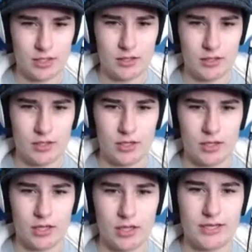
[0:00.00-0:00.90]

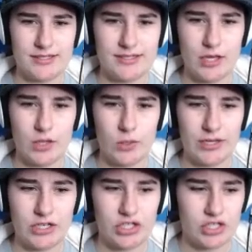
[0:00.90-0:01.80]
Extinguish
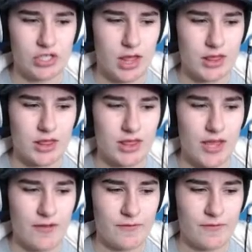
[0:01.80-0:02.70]
the
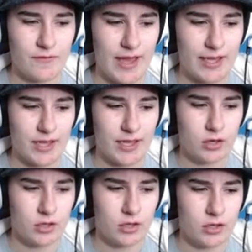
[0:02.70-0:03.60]
fire.
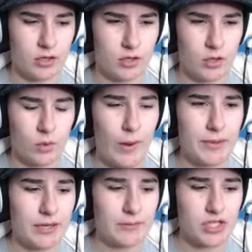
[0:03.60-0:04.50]
Why are you picking up your toddler?
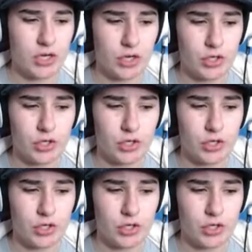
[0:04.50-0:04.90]
No.